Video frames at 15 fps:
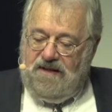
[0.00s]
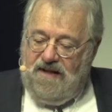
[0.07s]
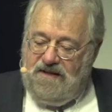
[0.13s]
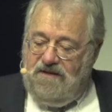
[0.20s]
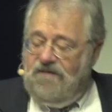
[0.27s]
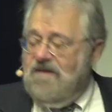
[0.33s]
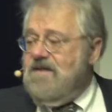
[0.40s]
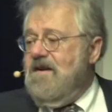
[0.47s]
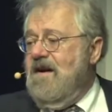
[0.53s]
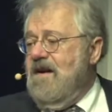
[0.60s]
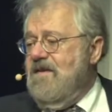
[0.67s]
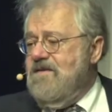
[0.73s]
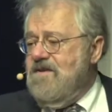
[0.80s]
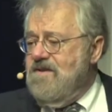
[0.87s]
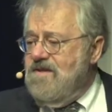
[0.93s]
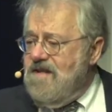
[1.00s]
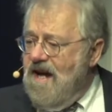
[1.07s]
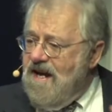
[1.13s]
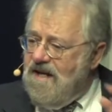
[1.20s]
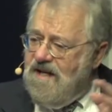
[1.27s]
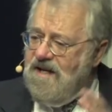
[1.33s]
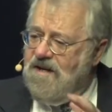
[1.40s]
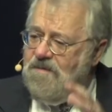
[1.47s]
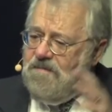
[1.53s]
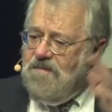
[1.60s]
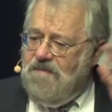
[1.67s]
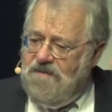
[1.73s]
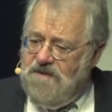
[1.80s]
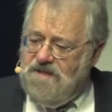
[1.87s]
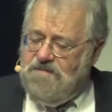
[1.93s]
he let the photographers take
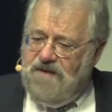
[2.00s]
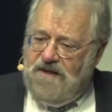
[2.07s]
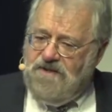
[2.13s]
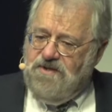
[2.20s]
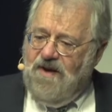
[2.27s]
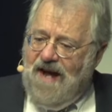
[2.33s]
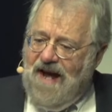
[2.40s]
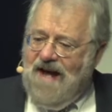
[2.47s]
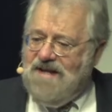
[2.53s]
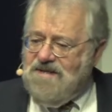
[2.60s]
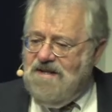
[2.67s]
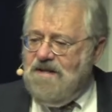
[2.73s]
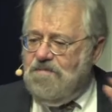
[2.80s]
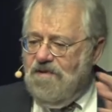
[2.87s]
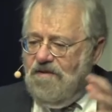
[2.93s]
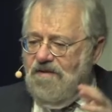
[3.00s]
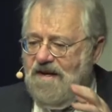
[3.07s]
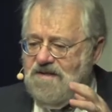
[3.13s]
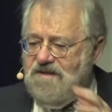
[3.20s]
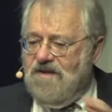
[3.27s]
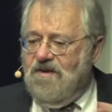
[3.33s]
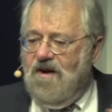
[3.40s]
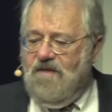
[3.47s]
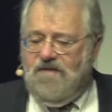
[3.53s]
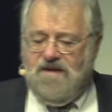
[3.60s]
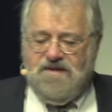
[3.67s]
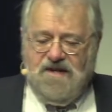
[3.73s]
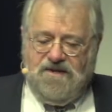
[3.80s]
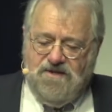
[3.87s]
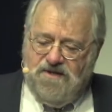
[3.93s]
him, his picture, as he progressed in
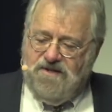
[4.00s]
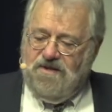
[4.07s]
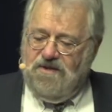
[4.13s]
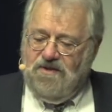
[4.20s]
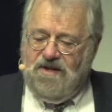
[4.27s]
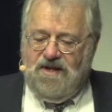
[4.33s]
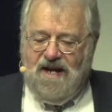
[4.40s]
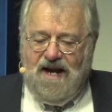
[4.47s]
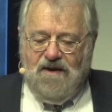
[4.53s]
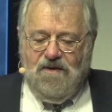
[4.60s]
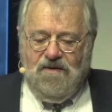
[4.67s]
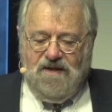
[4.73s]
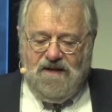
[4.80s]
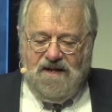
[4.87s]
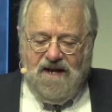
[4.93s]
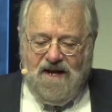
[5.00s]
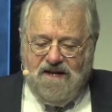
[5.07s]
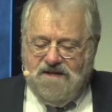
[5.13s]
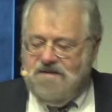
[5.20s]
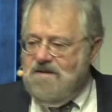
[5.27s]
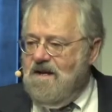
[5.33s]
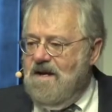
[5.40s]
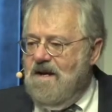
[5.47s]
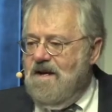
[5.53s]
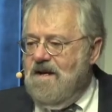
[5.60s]
office, and just look at how he has